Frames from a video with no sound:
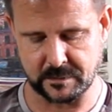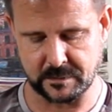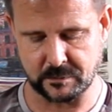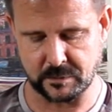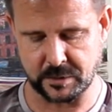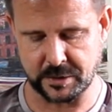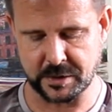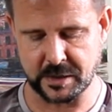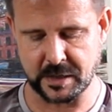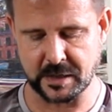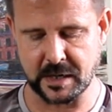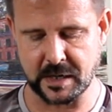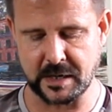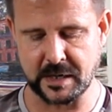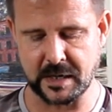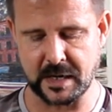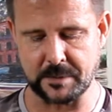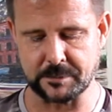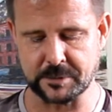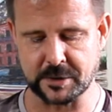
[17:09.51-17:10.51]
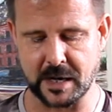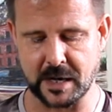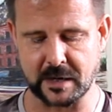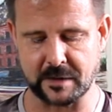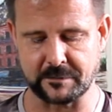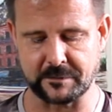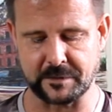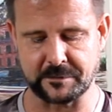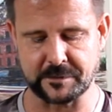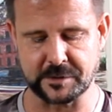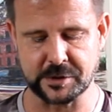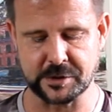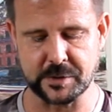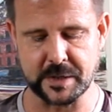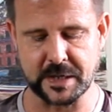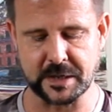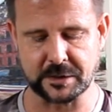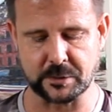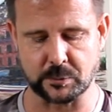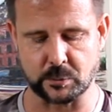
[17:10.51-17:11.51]
Well, you can kind of keep track of it. If you're doing
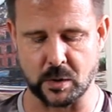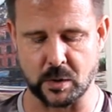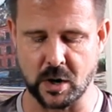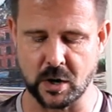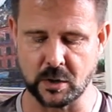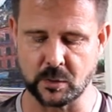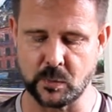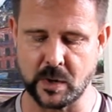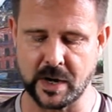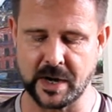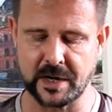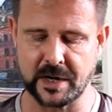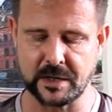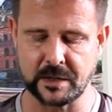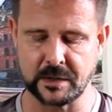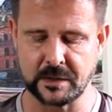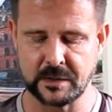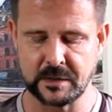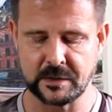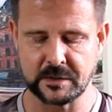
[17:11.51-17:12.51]
it the wrong way,